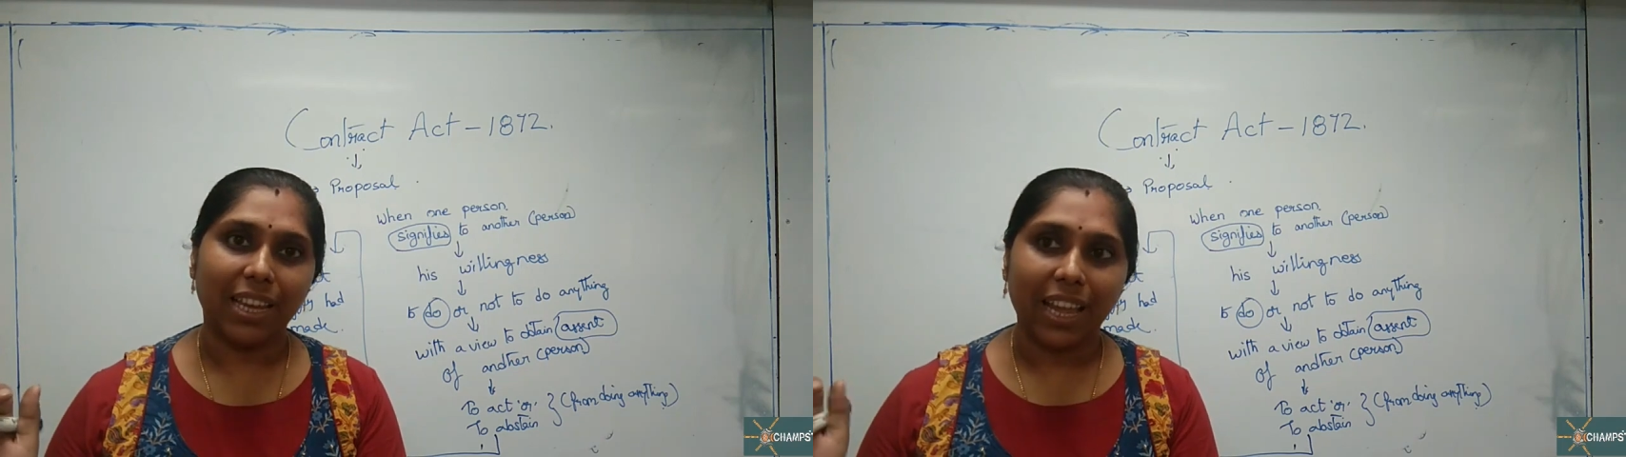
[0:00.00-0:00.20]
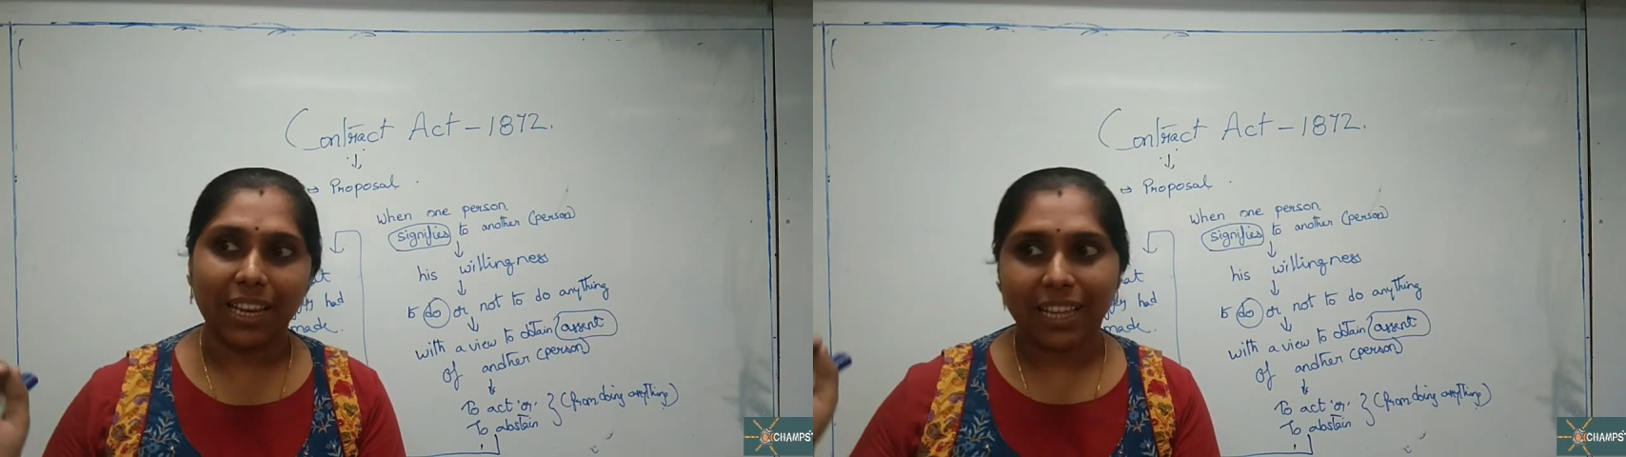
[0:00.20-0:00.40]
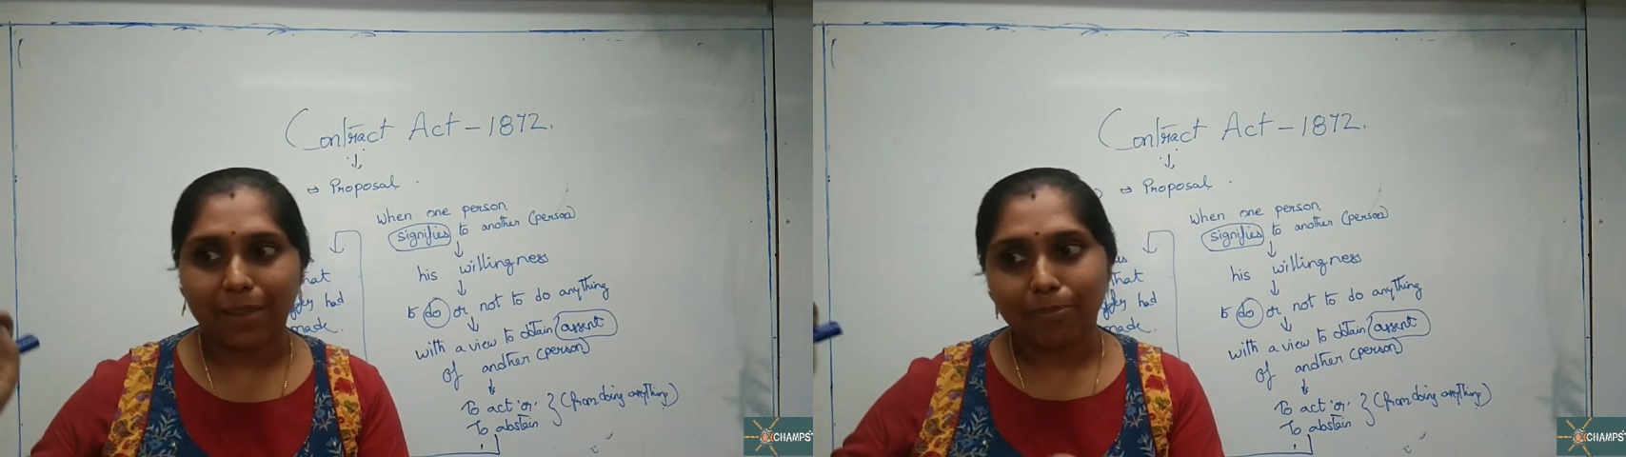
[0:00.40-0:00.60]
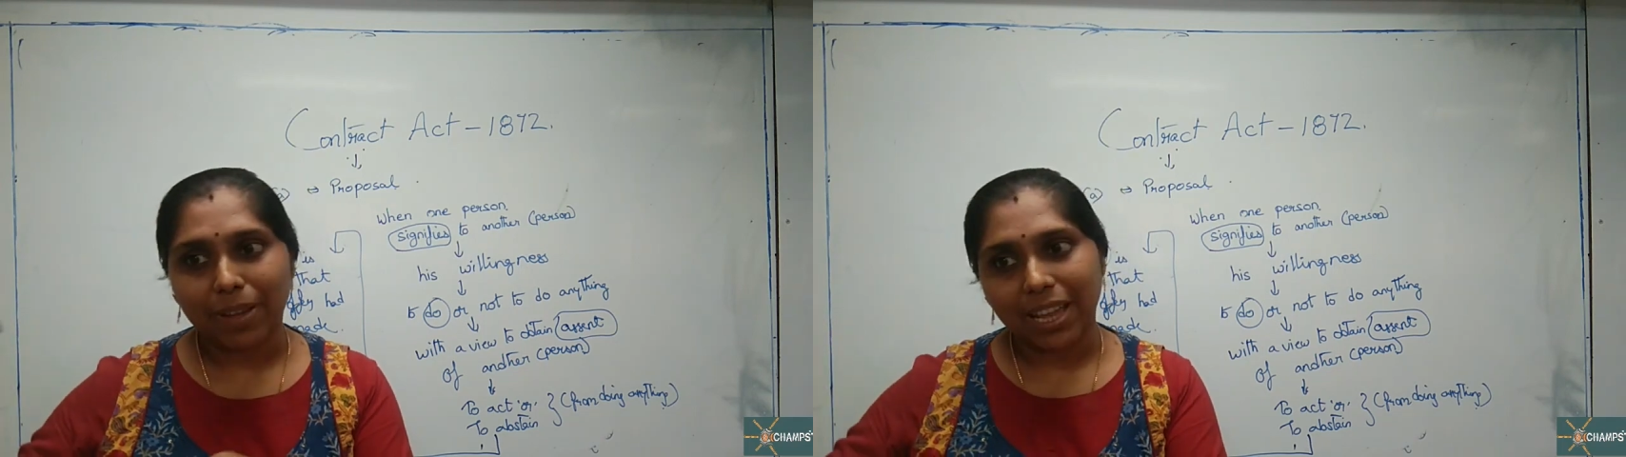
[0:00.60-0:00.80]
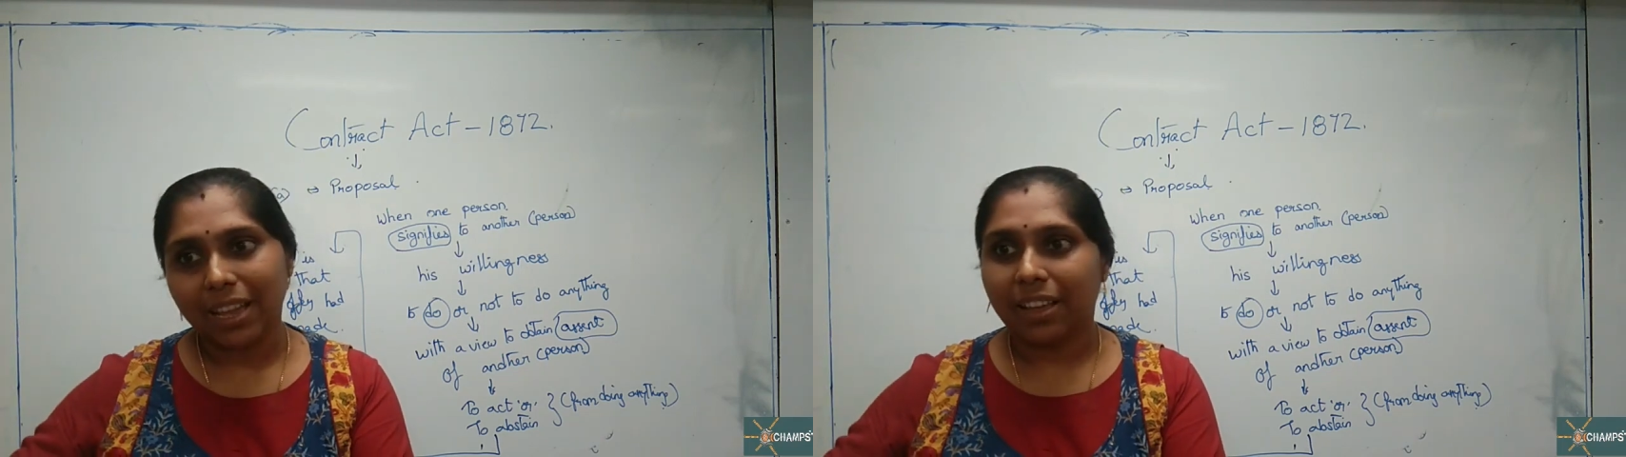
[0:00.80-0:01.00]
It can
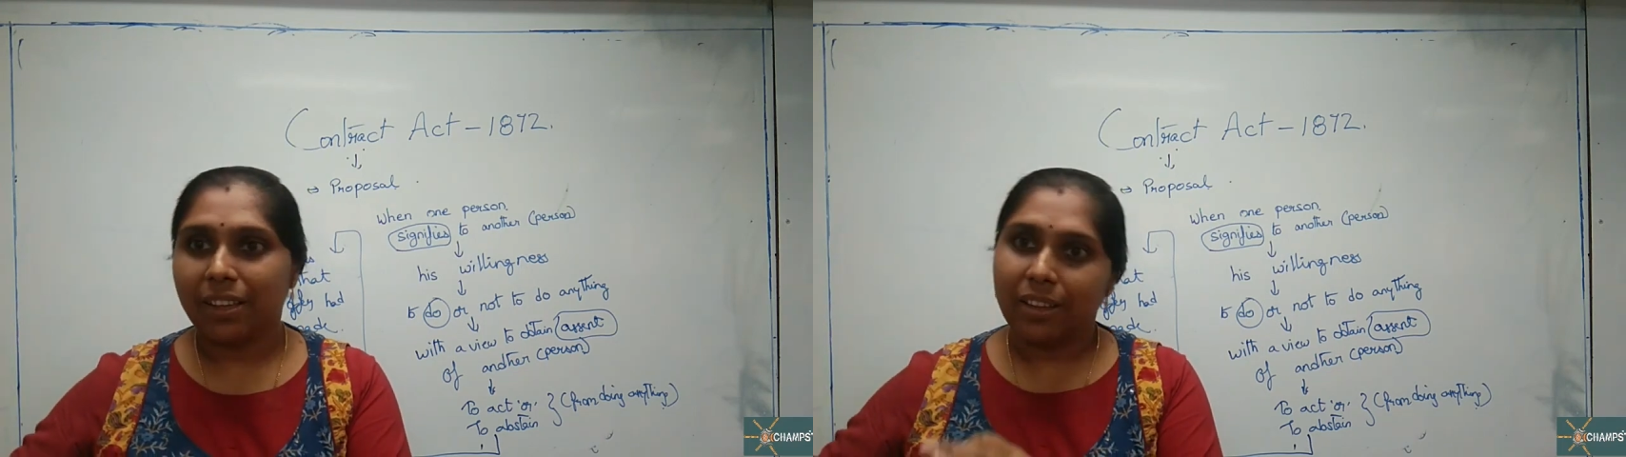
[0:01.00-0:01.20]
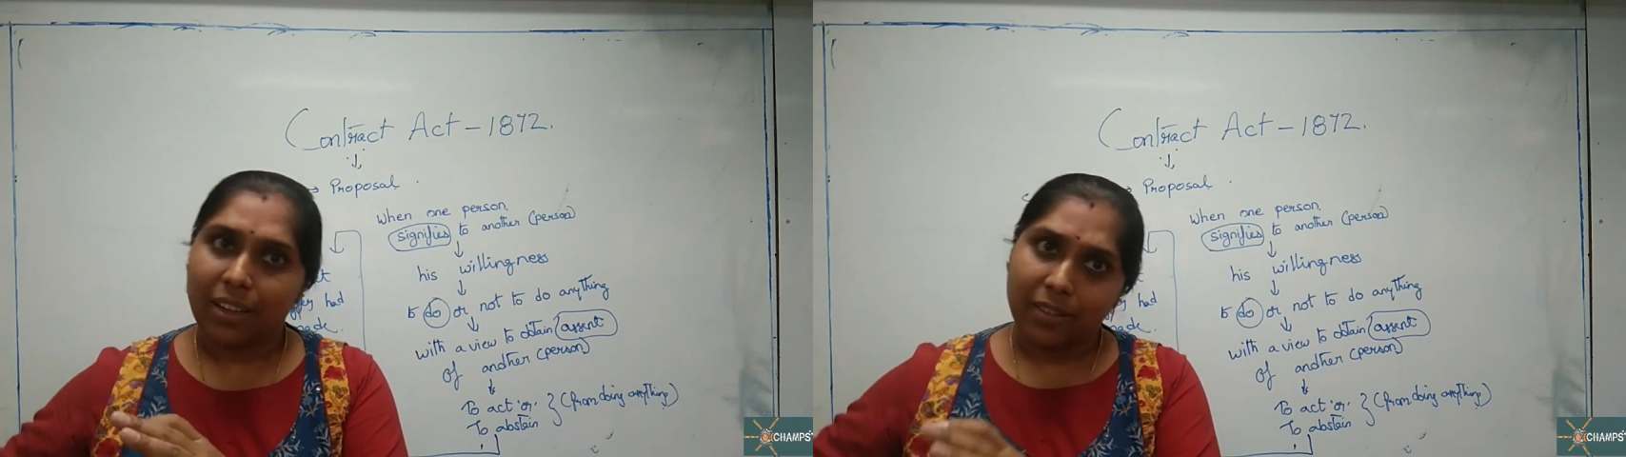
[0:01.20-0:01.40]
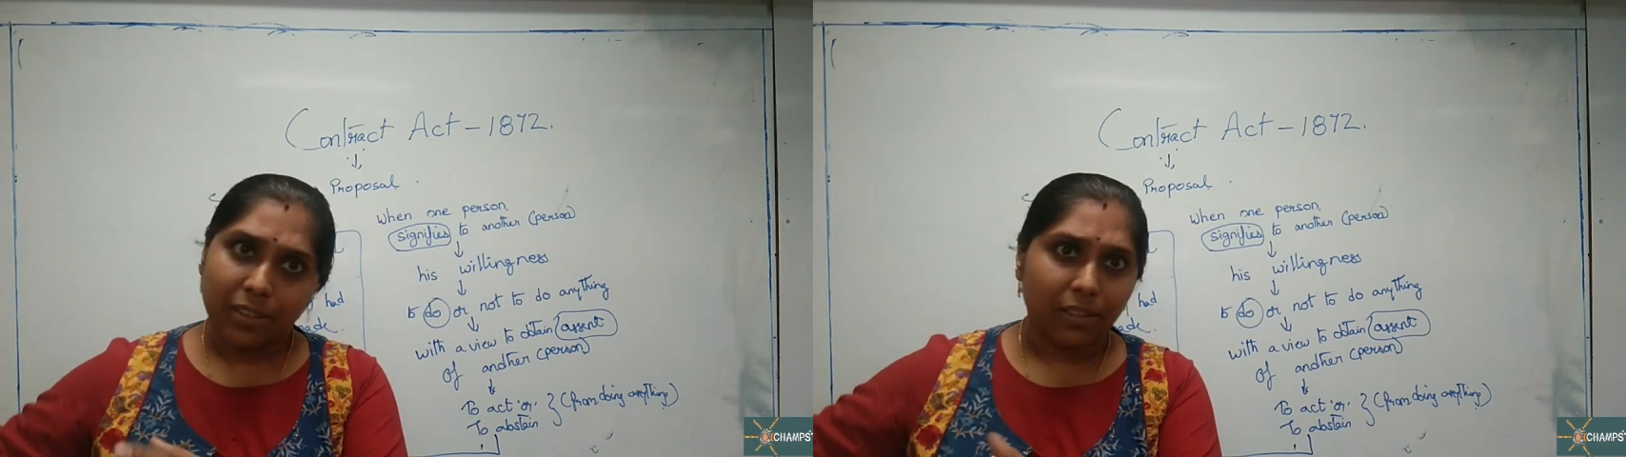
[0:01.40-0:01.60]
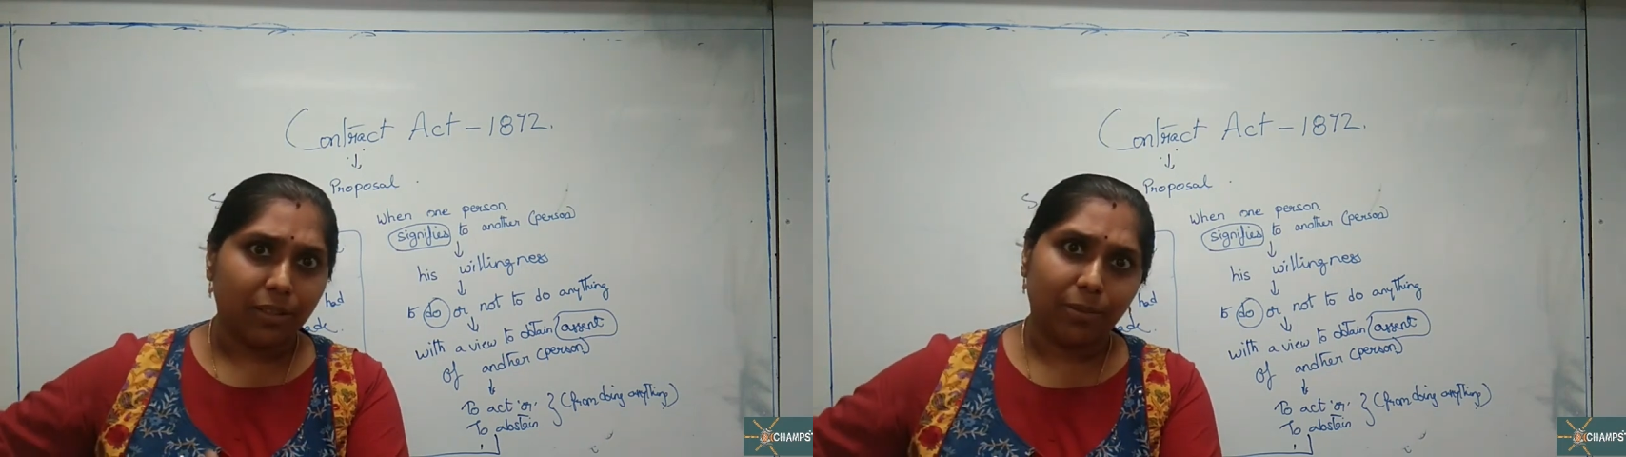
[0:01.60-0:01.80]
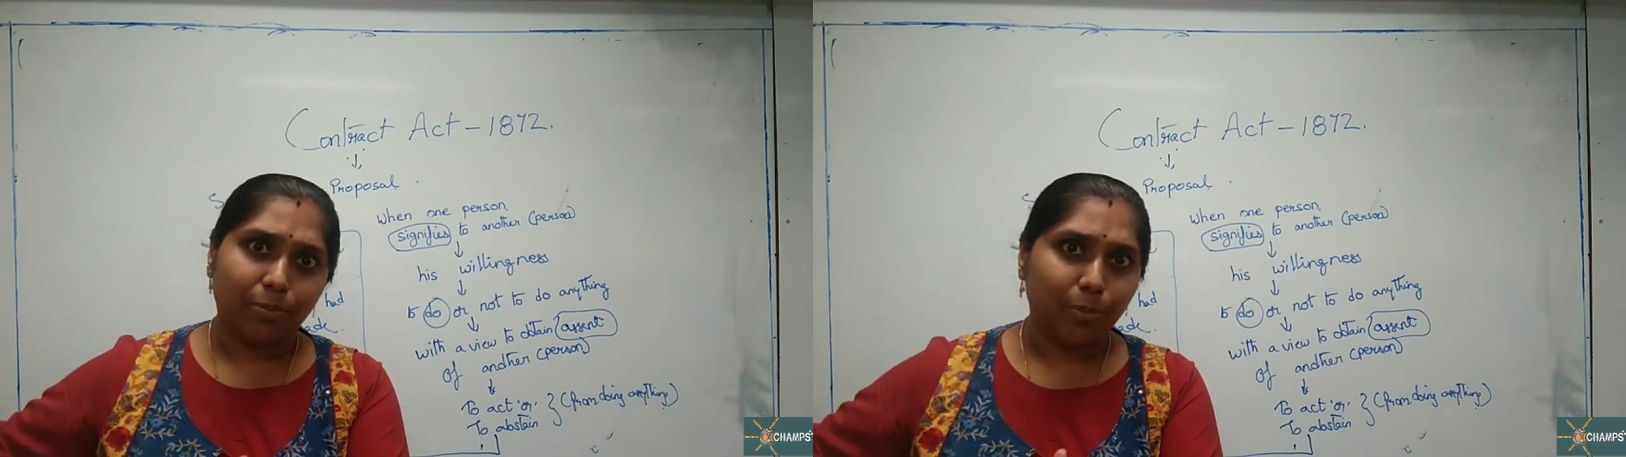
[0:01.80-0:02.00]
be
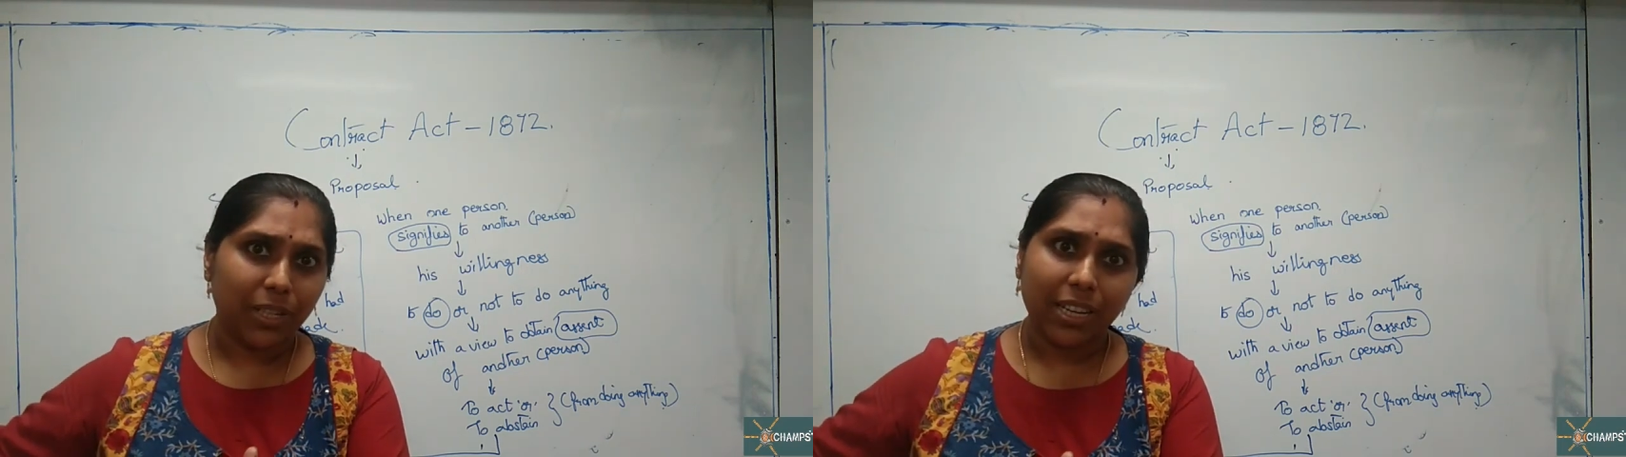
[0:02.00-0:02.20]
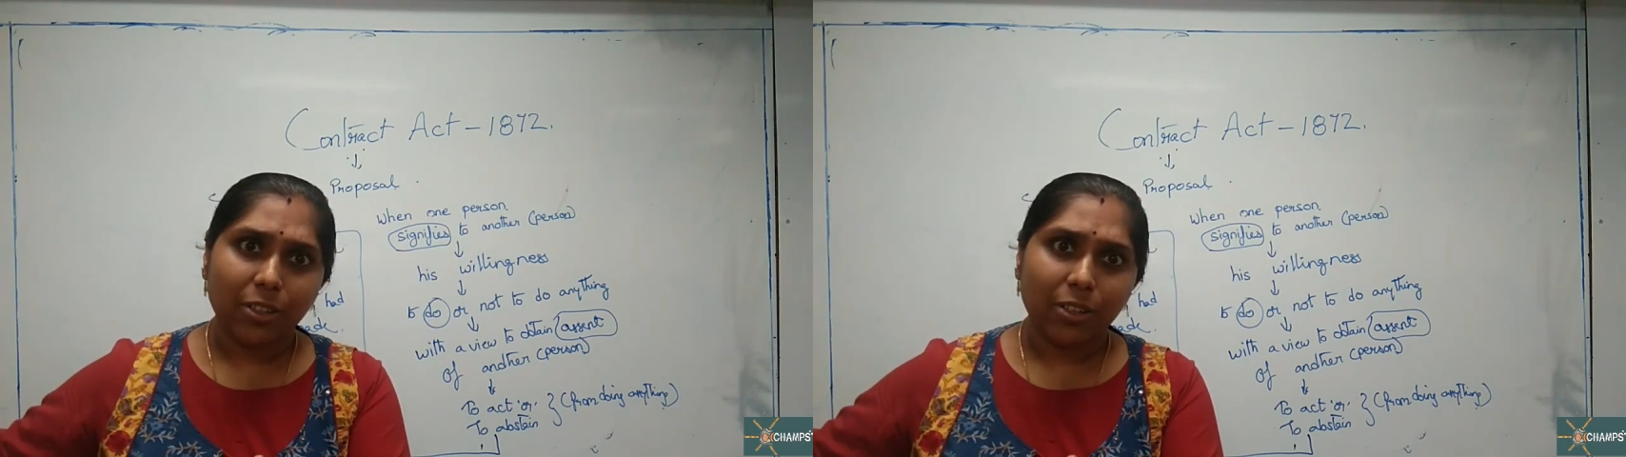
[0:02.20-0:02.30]
put